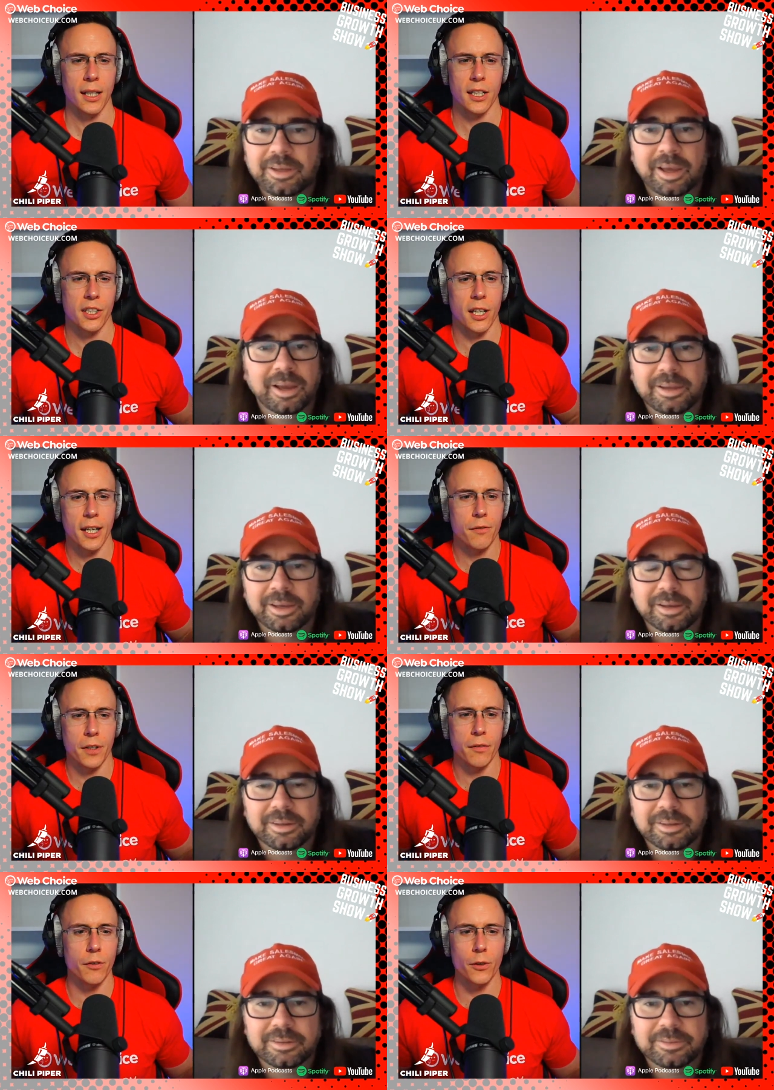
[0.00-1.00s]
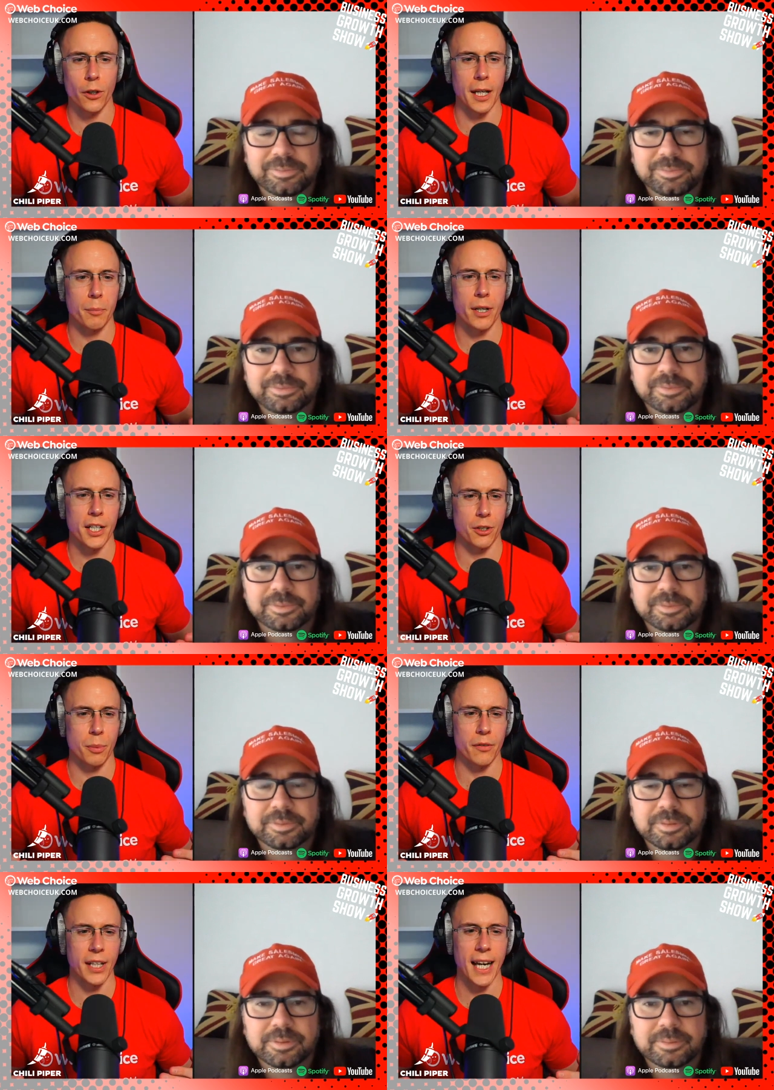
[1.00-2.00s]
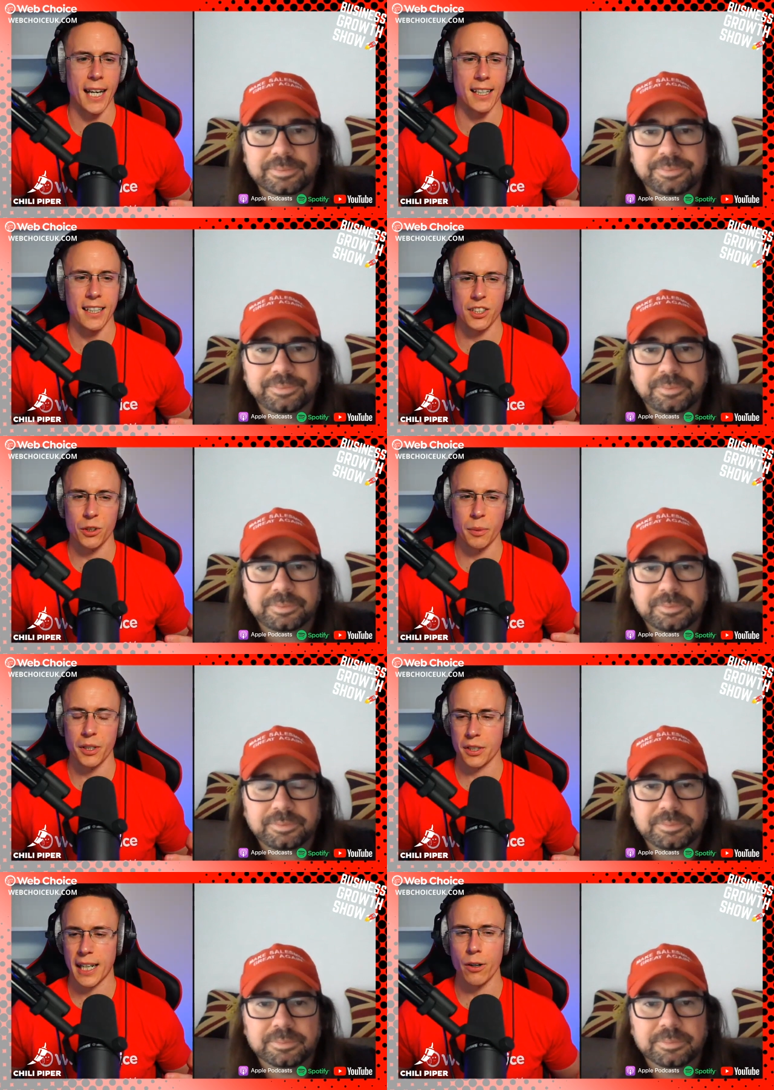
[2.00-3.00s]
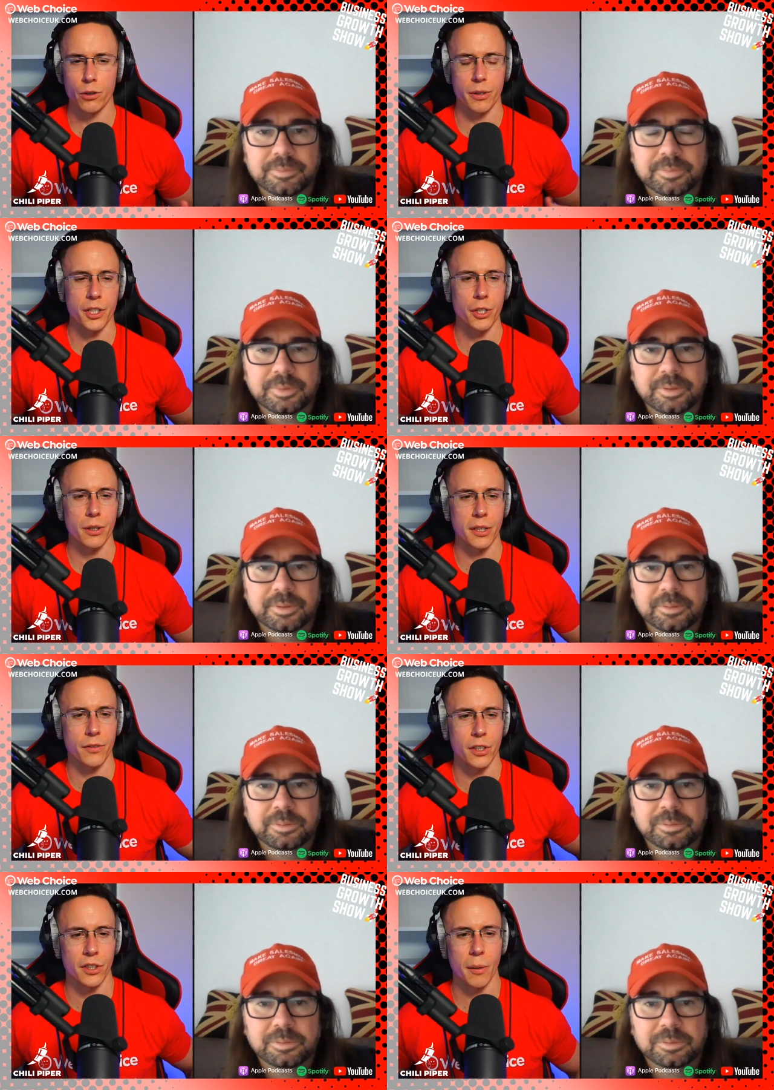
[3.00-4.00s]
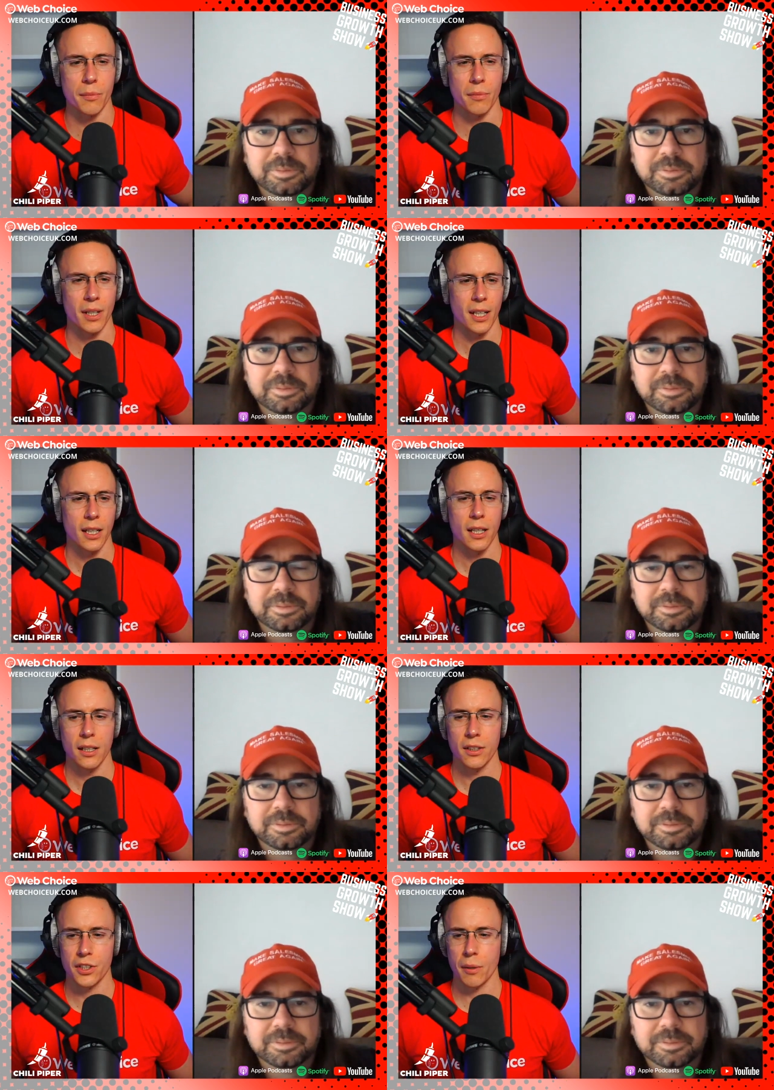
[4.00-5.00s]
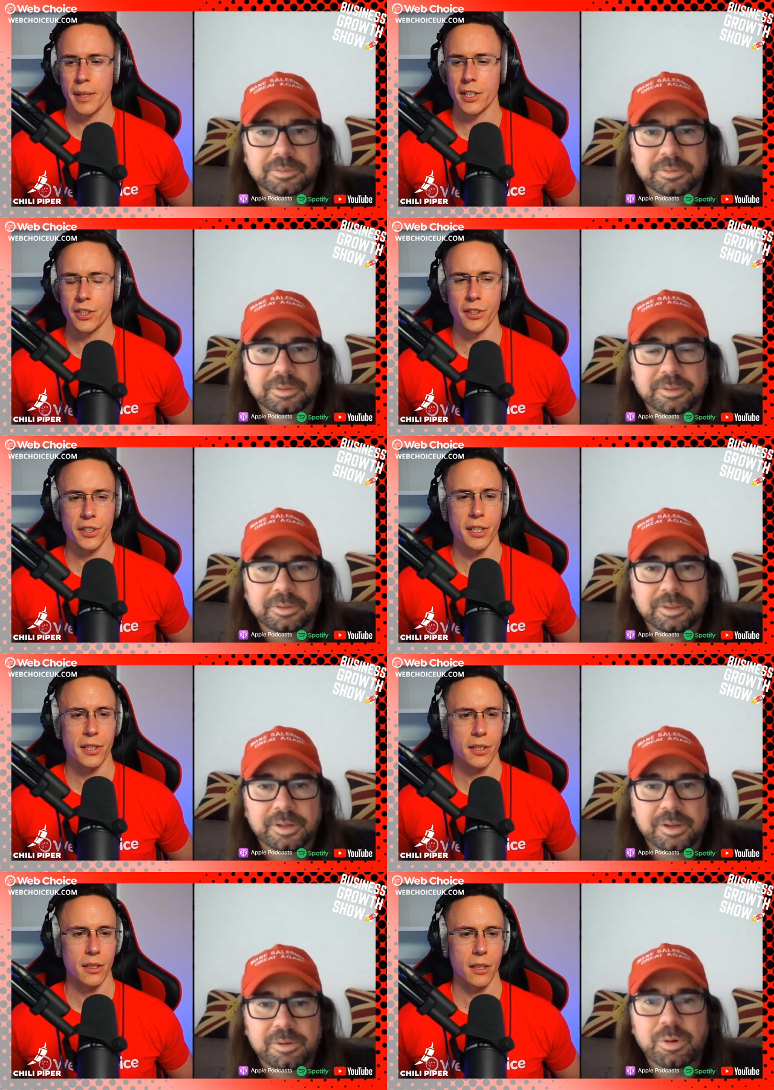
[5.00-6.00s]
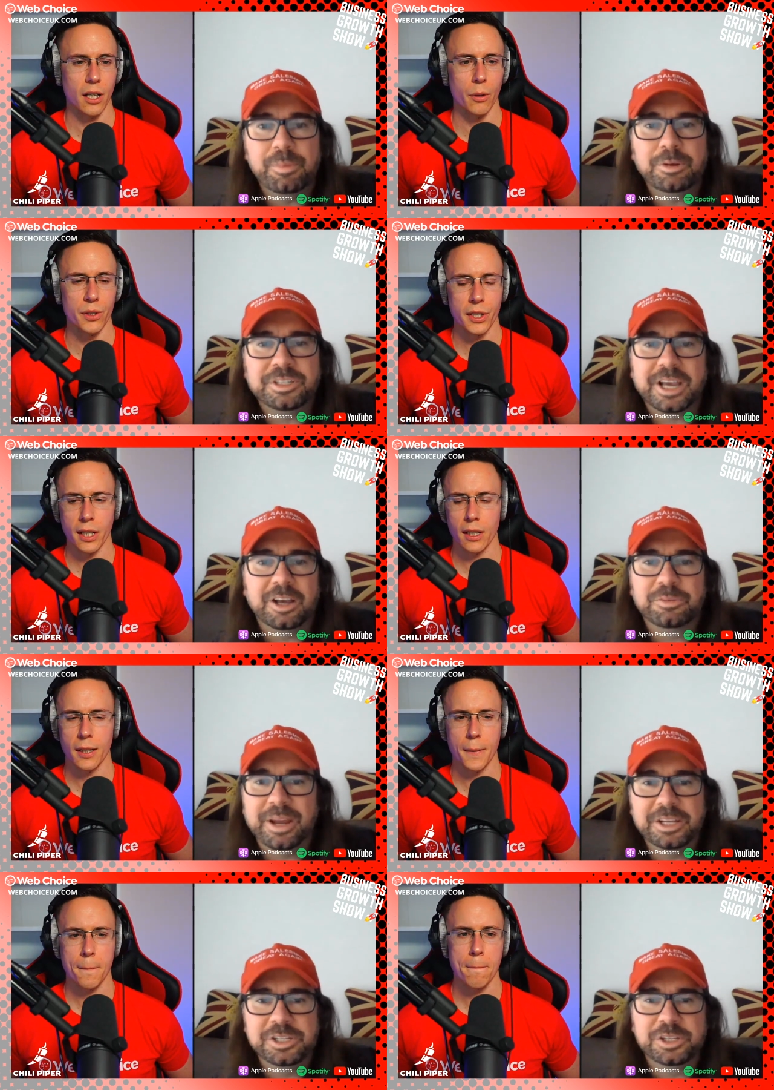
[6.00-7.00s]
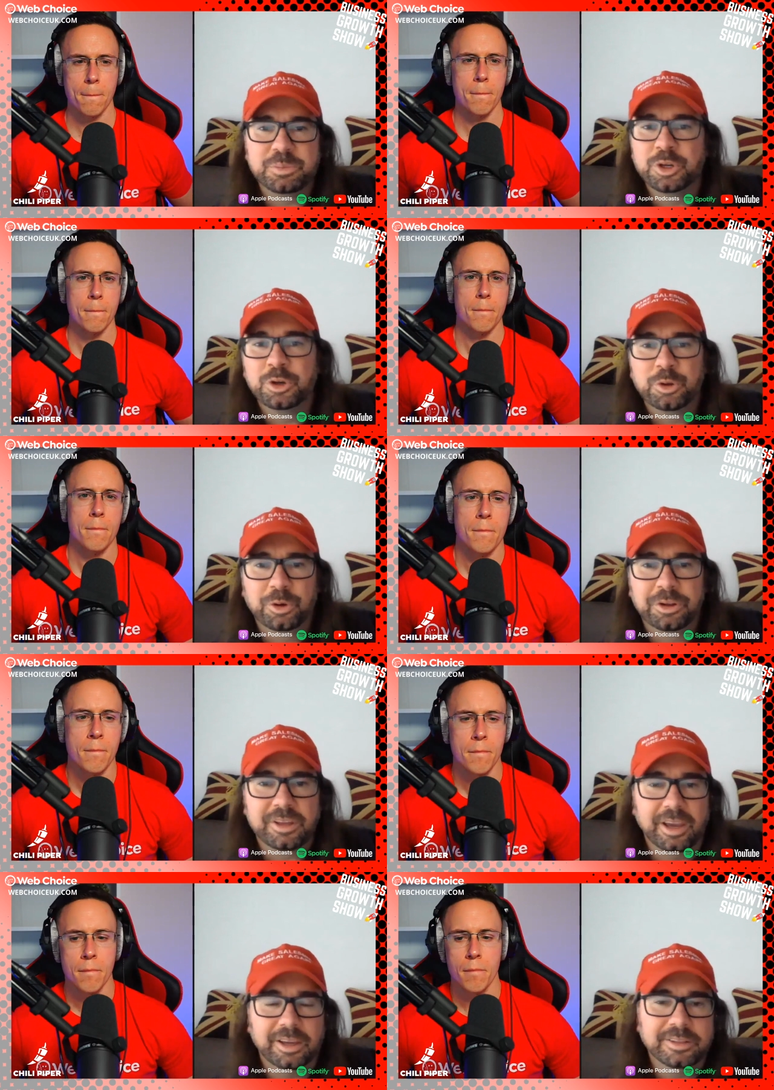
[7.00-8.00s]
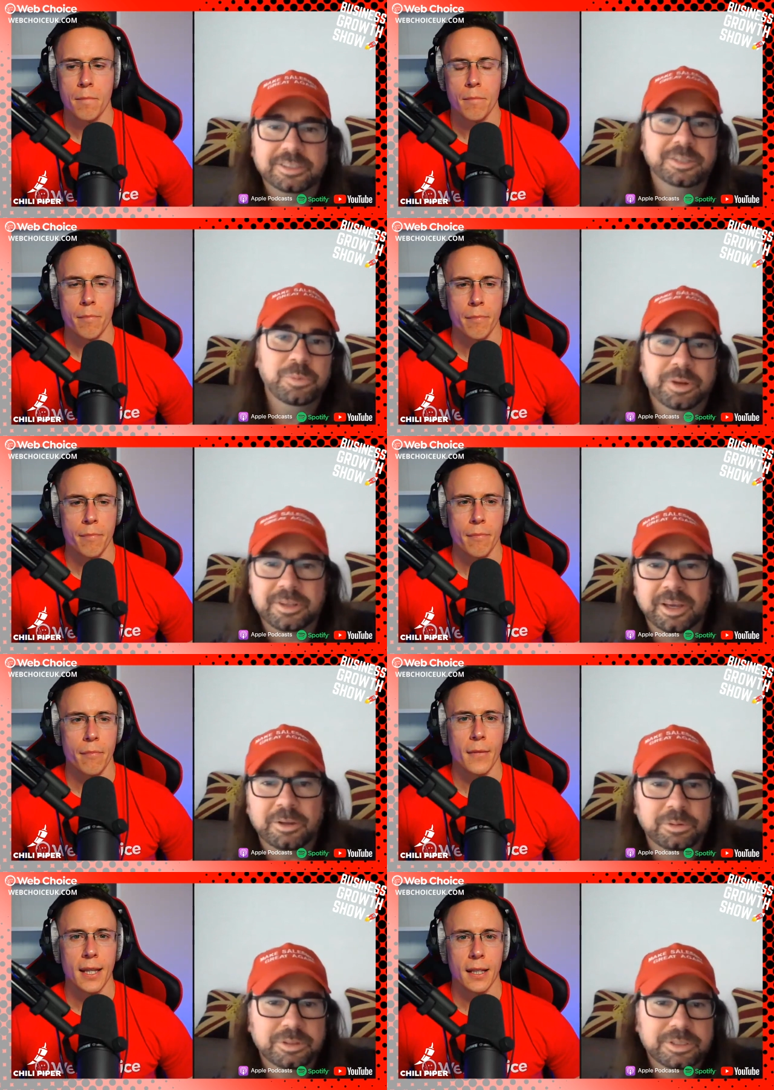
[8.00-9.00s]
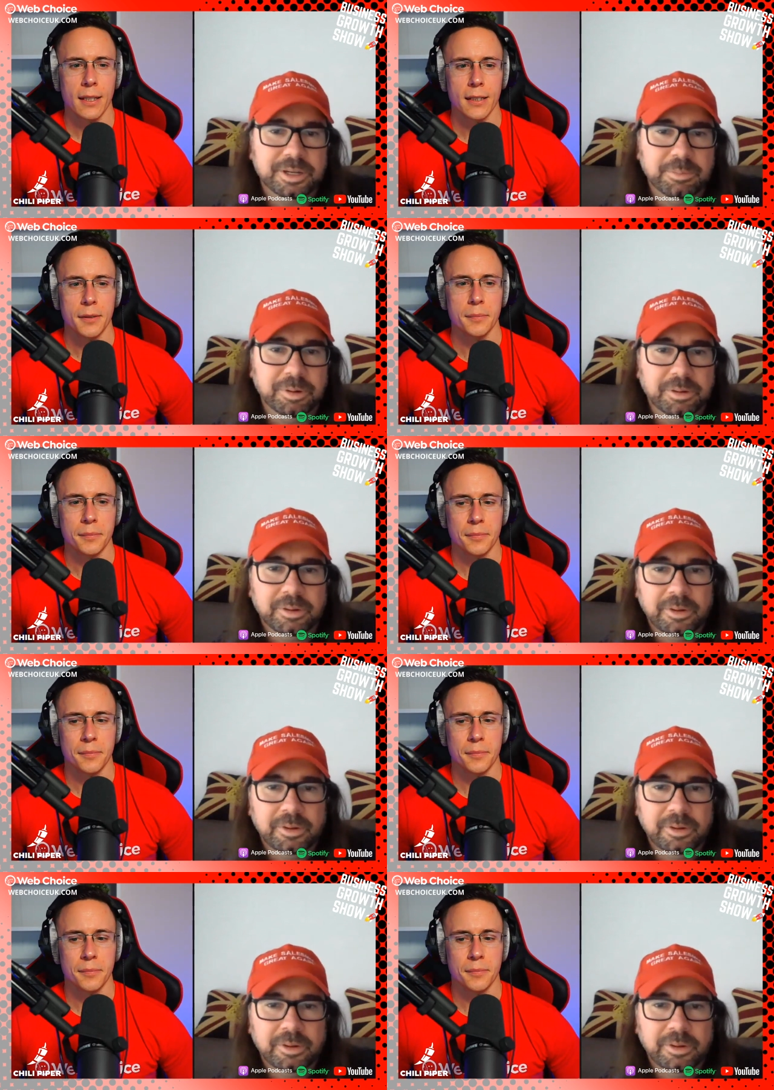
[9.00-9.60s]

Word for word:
Speaker 1: And it's yeah, like if, yeah. if you've got that pressure above your head, and it's almost counterintuitive to some for some instances.
Speaker 2: Well, most sales say. managers were good order takers It didn't want to take orders anymore.